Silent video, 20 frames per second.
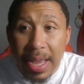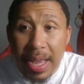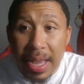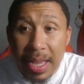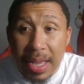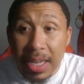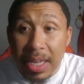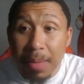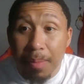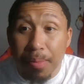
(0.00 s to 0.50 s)

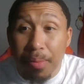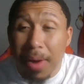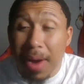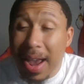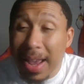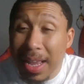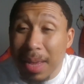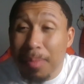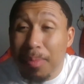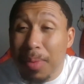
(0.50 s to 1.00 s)
And he
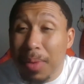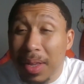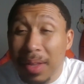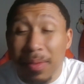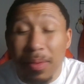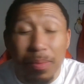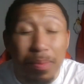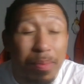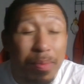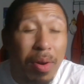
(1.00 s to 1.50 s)
brought he,
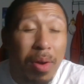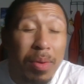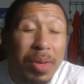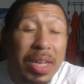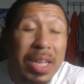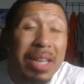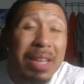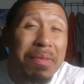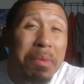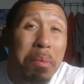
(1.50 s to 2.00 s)
he bro,
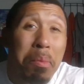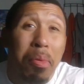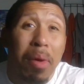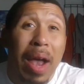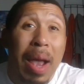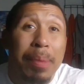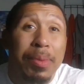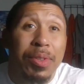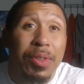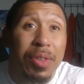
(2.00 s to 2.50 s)
he even
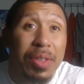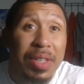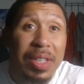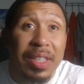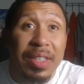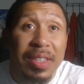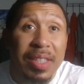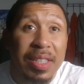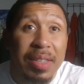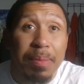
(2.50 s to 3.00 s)
bribes her
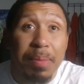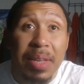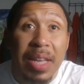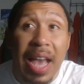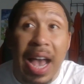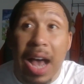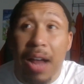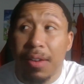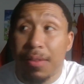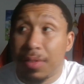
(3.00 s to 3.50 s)
to, to be
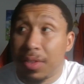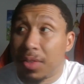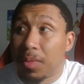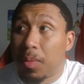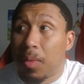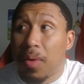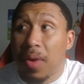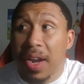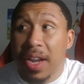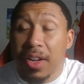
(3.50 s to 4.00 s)
out of this
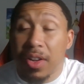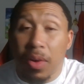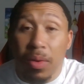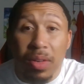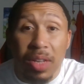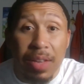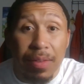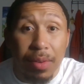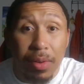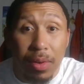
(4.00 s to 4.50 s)
war and go
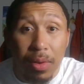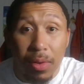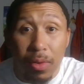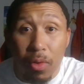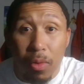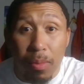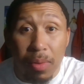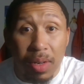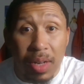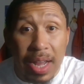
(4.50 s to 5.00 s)
live a
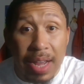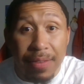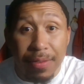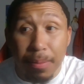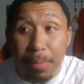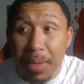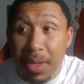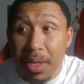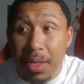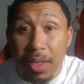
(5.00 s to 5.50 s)
normal life
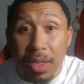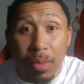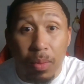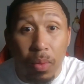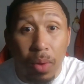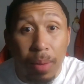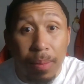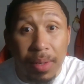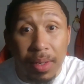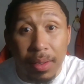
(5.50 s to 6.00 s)
and be a good
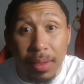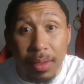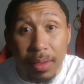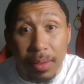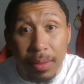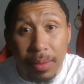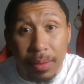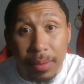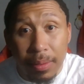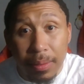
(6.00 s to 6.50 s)
woman.
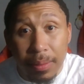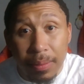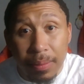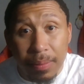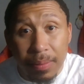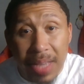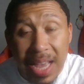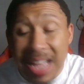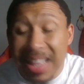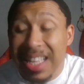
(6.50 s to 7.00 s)

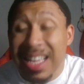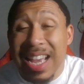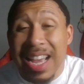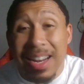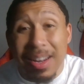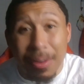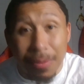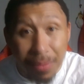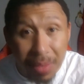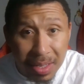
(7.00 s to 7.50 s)
At the
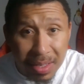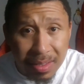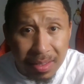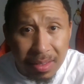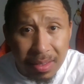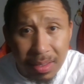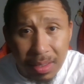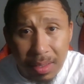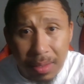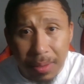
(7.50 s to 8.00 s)
end of
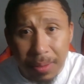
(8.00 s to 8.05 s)
this,